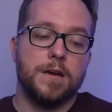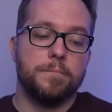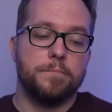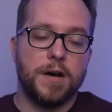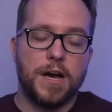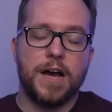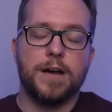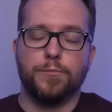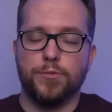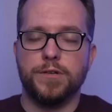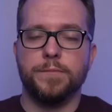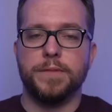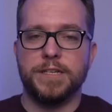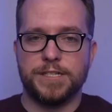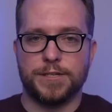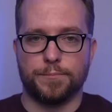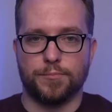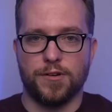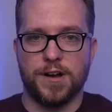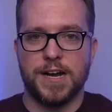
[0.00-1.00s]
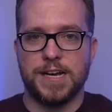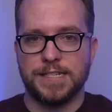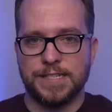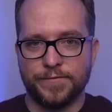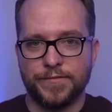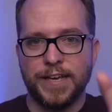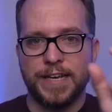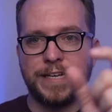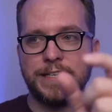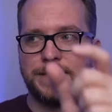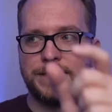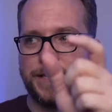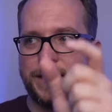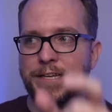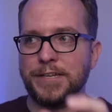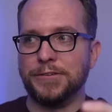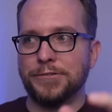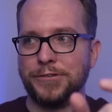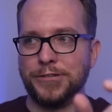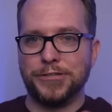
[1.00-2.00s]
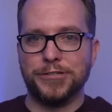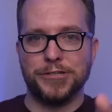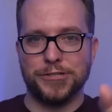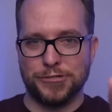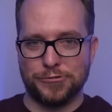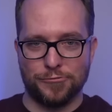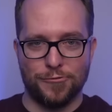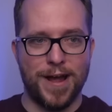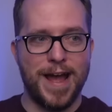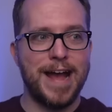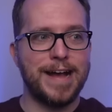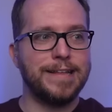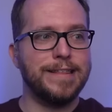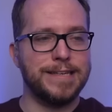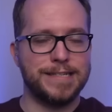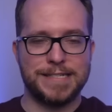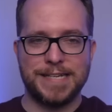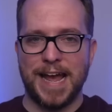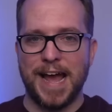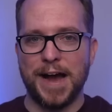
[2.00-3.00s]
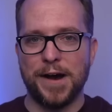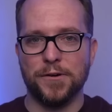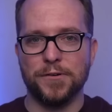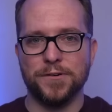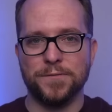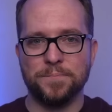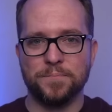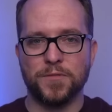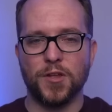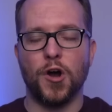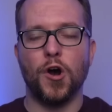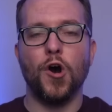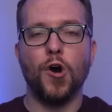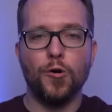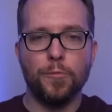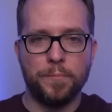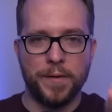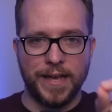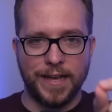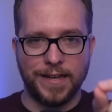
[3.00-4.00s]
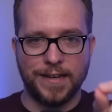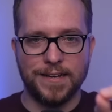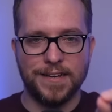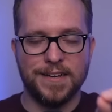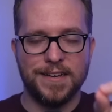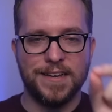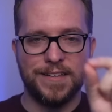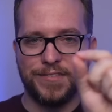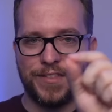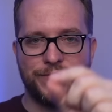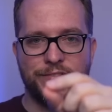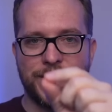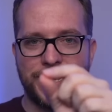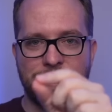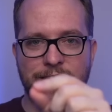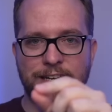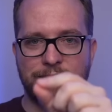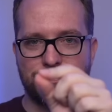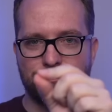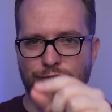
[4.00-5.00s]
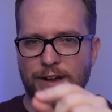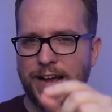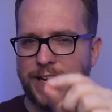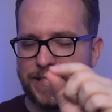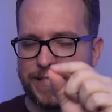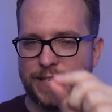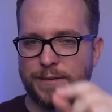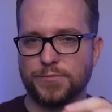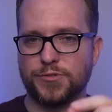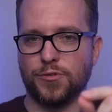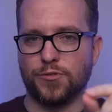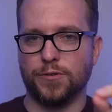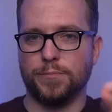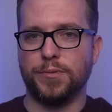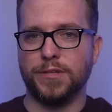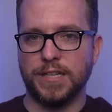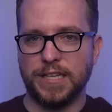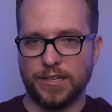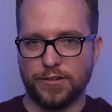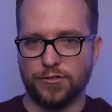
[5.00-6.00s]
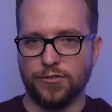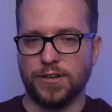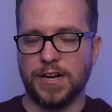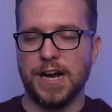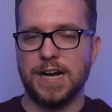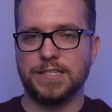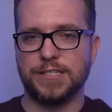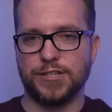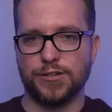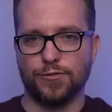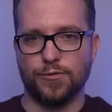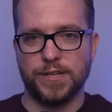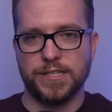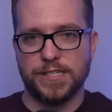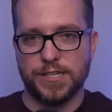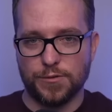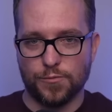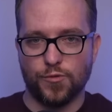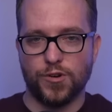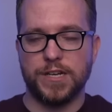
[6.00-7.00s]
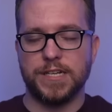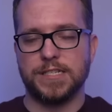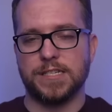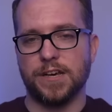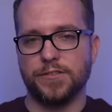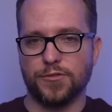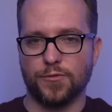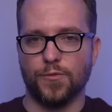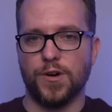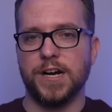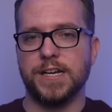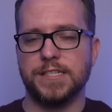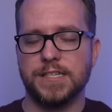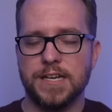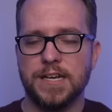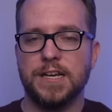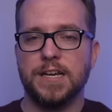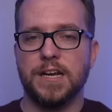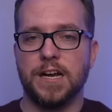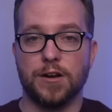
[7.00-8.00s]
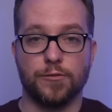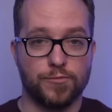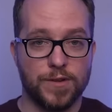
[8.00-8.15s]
But I wouldn't be surprised if they continue to just drag this out, hoping that they can extract some sort of political consequence in what is otherwise a